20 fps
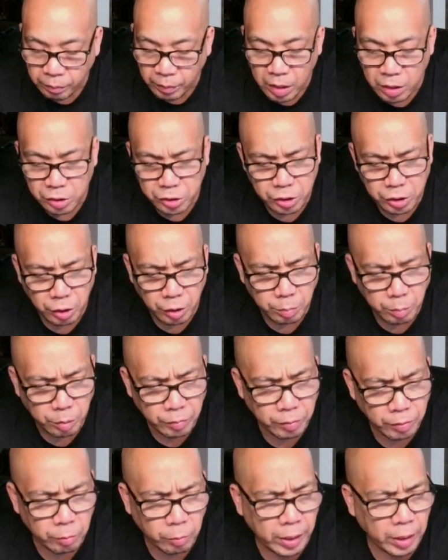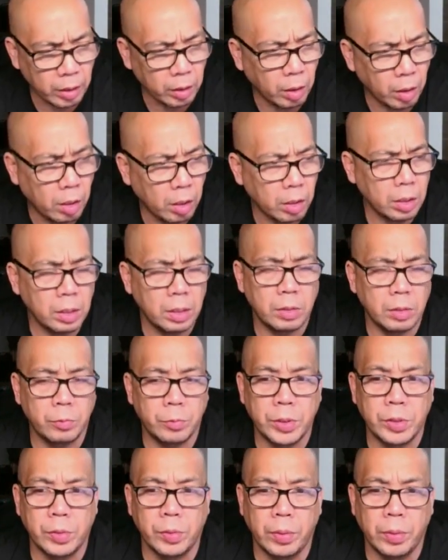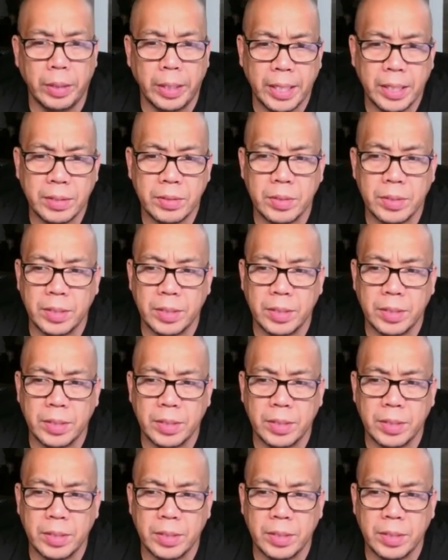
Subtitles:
So moving right along, we do that.